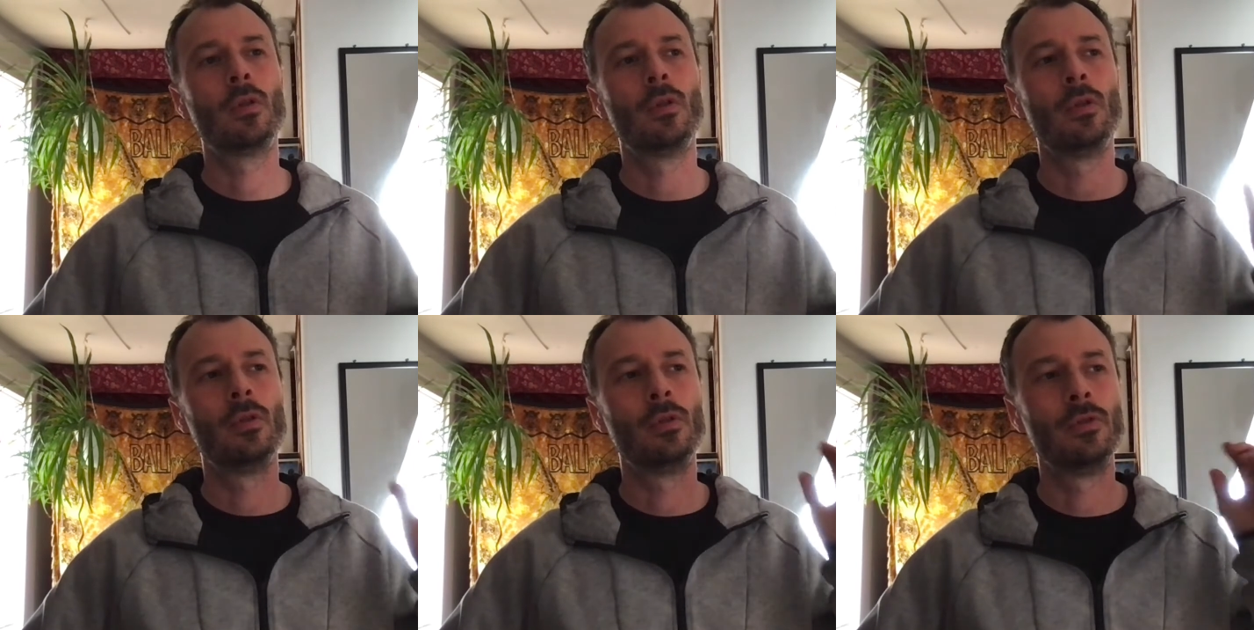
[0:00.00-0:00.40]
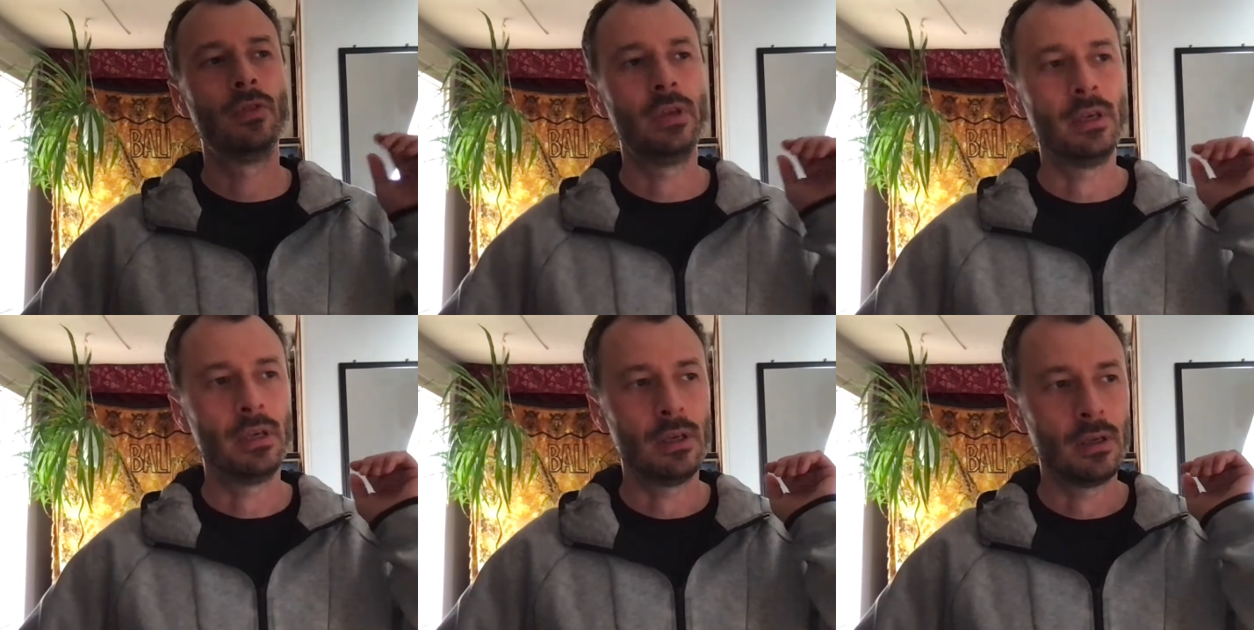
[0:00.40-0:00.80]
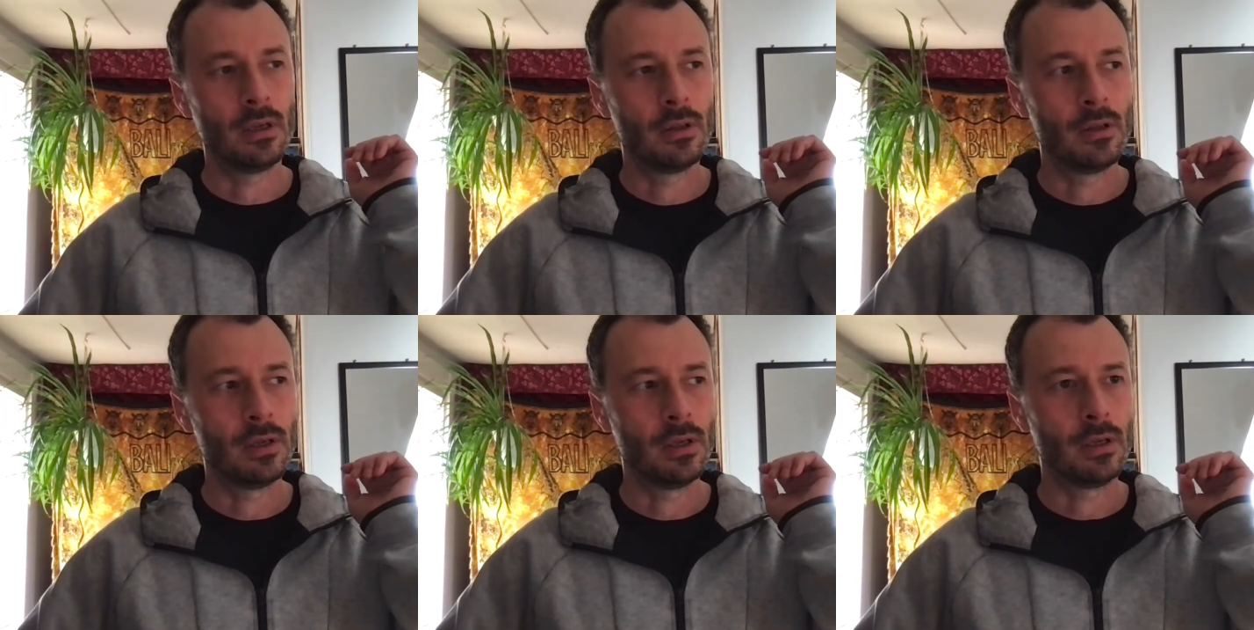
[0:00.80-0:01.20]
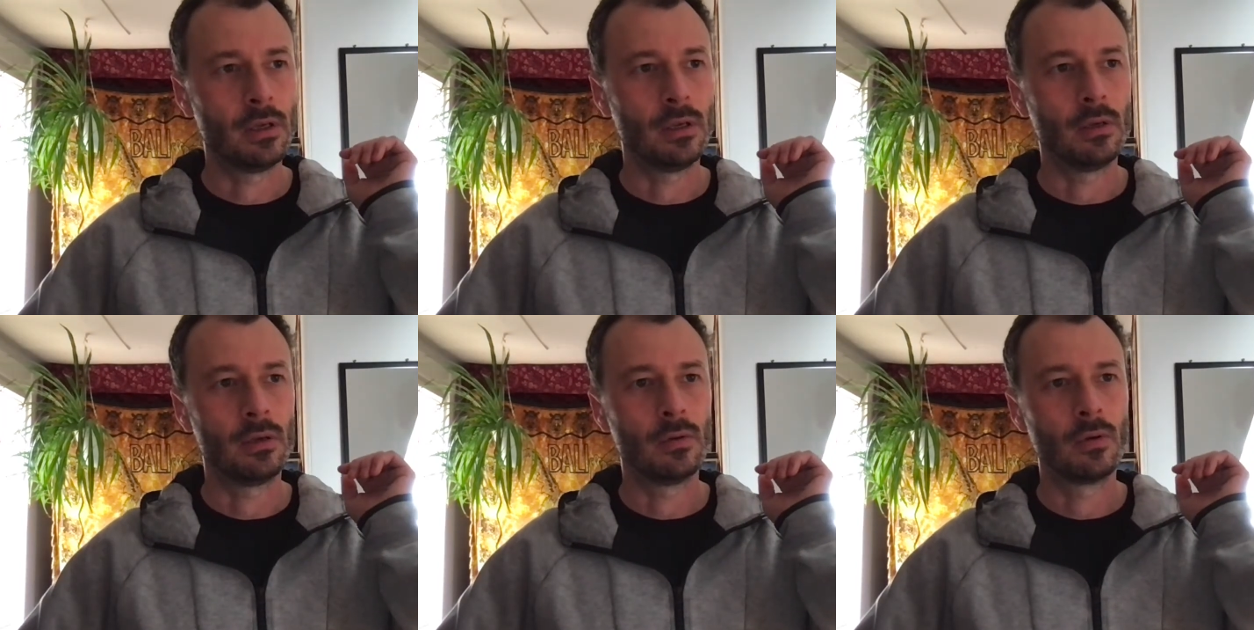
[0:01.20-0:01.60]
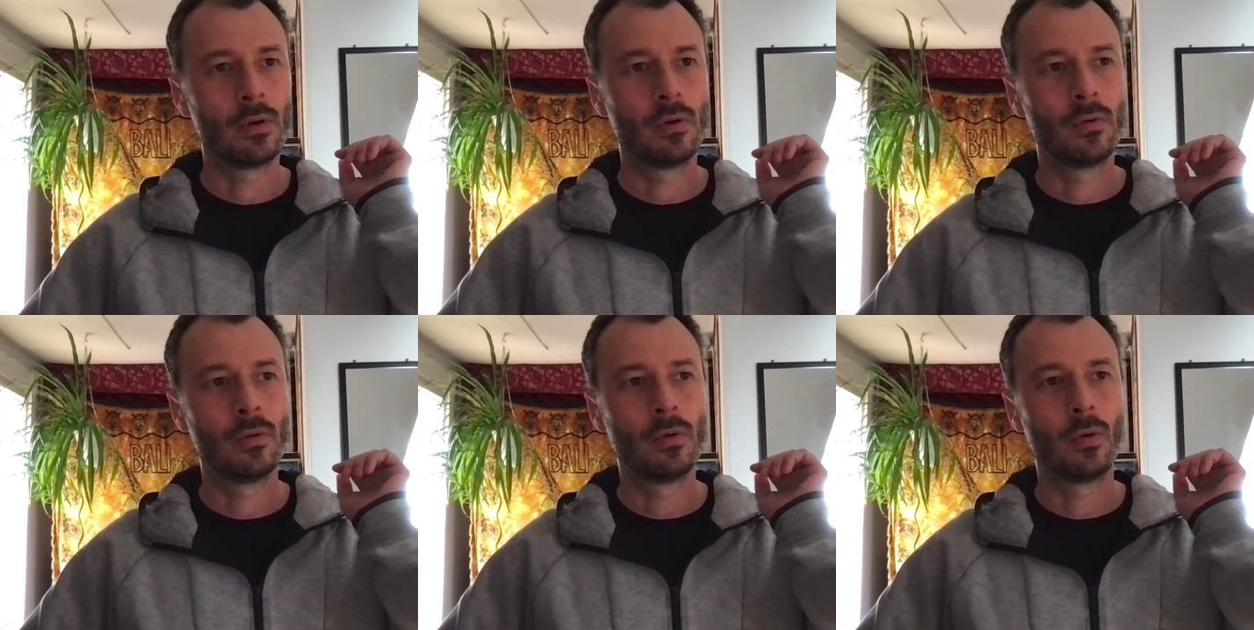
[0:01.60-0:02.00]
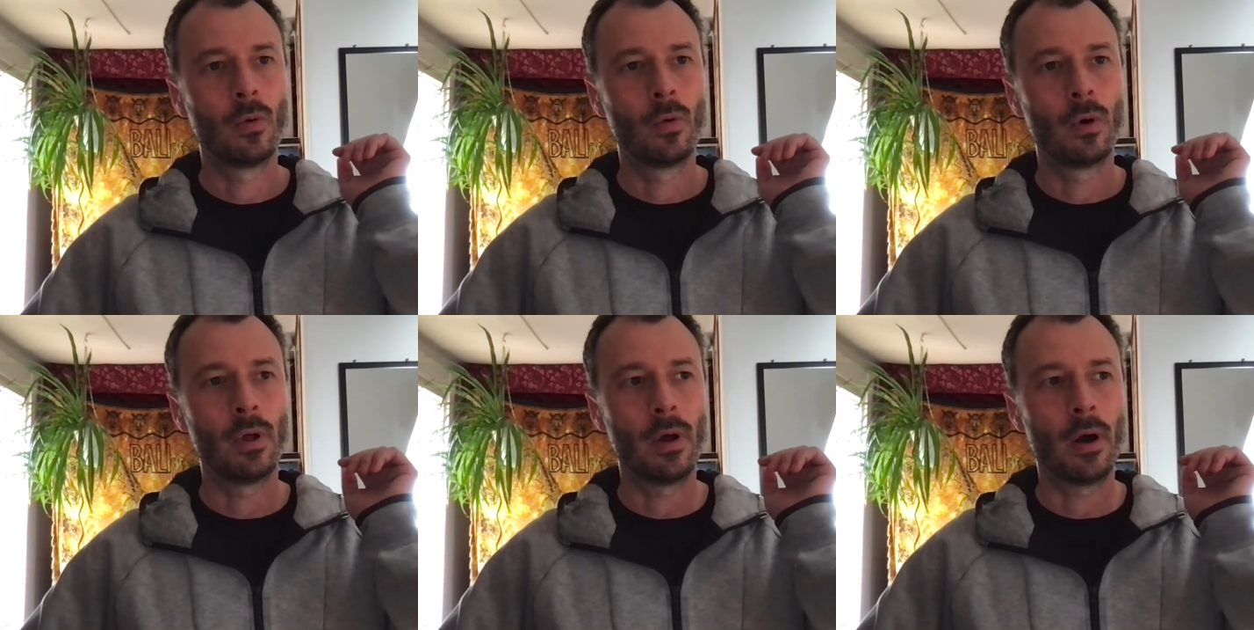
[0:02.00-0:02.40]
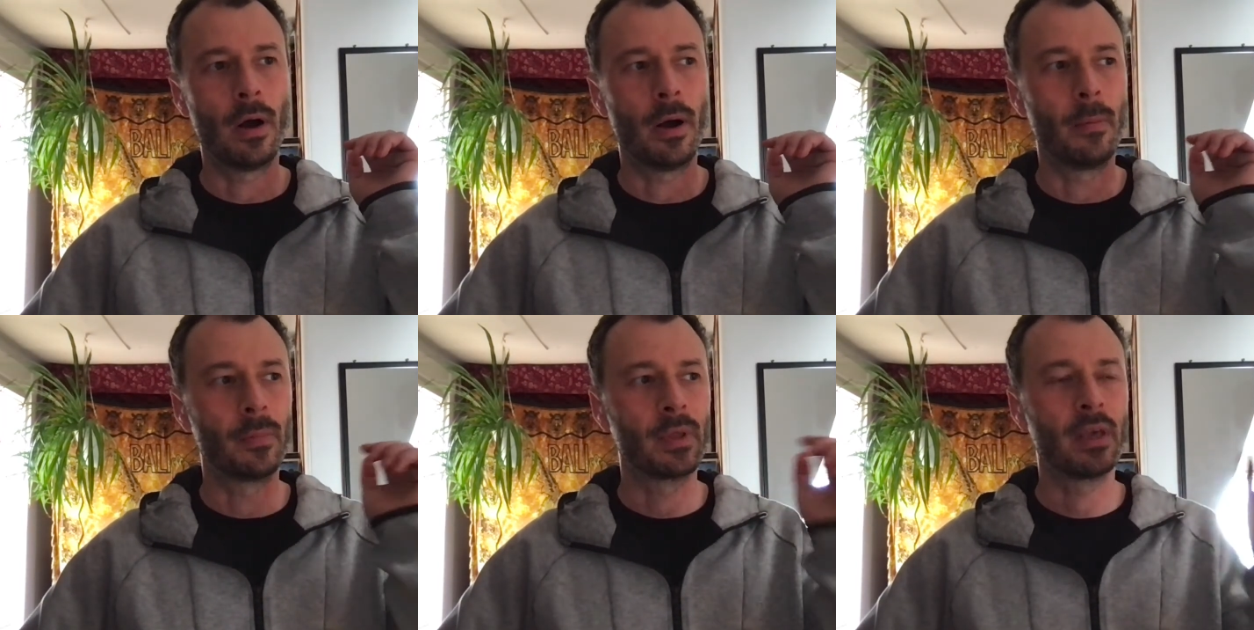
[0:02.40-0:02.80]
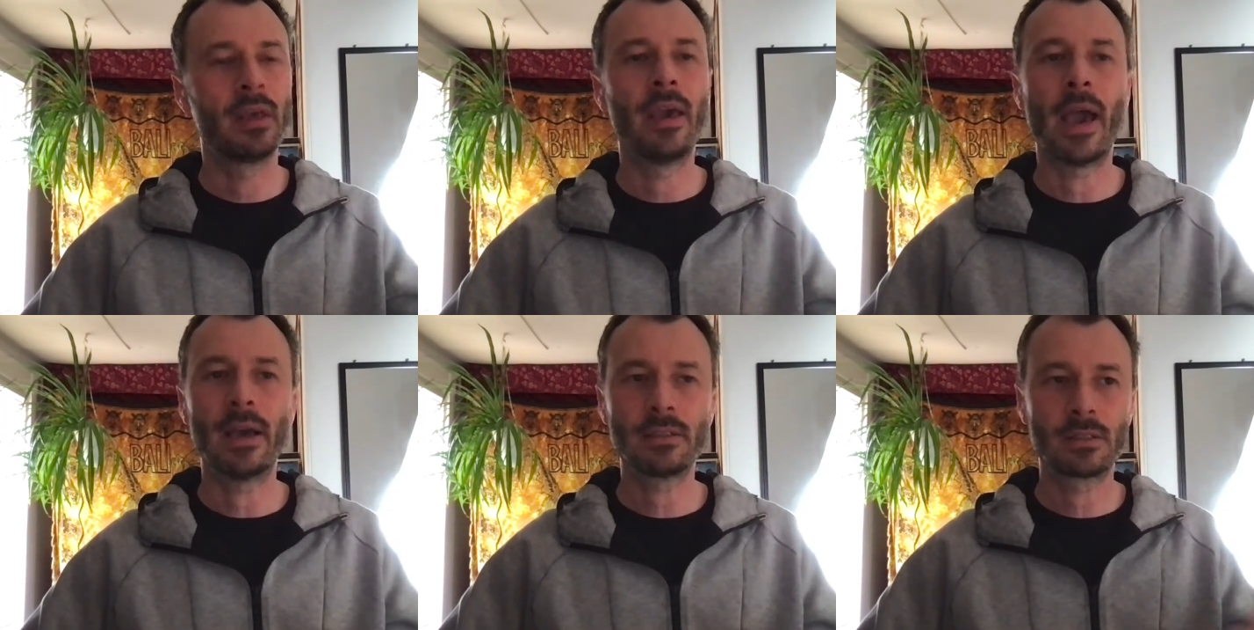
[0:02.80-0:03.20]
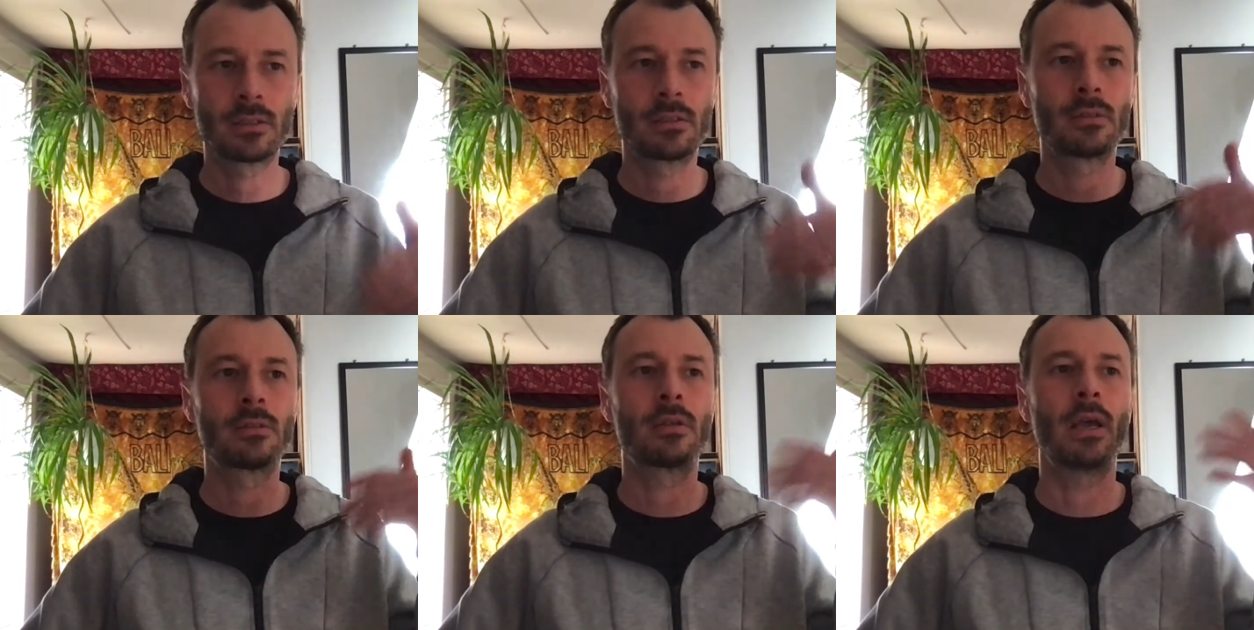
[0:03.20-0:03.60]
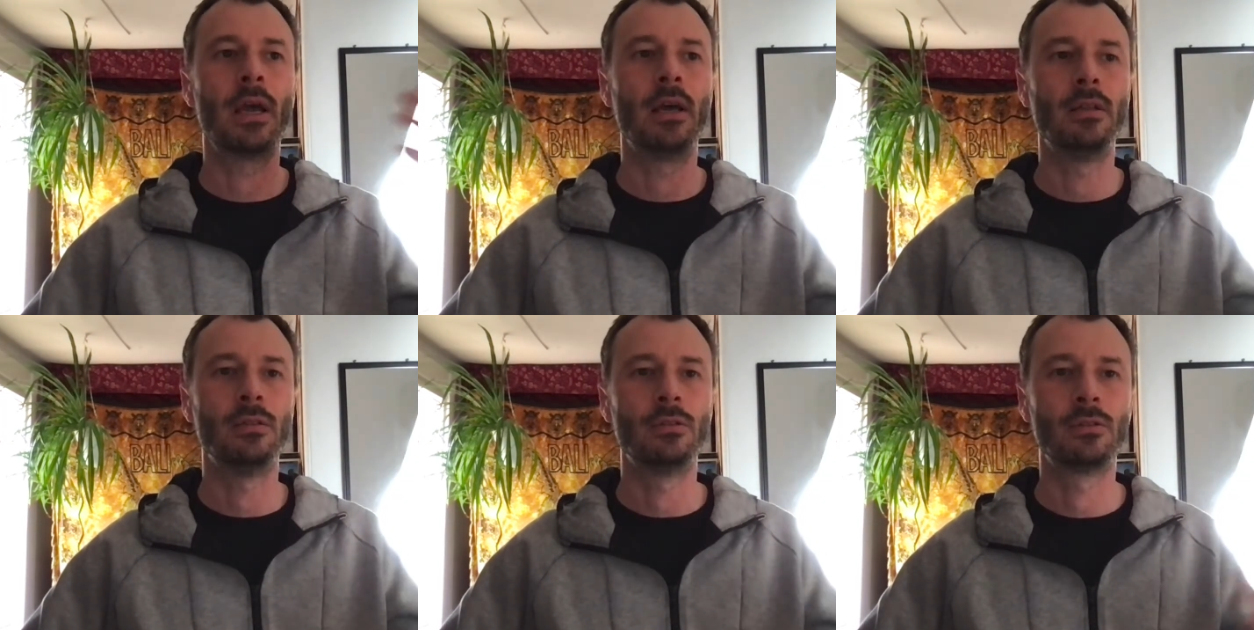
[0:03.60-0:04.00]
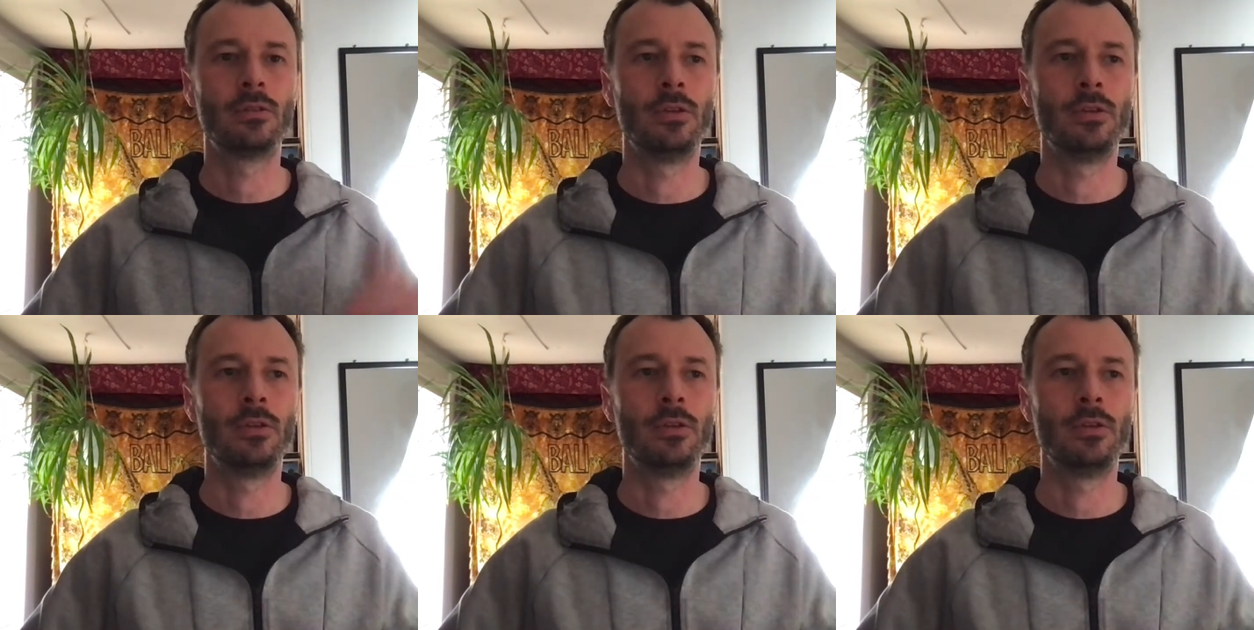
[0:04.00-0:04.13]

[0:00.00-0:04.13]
the guests and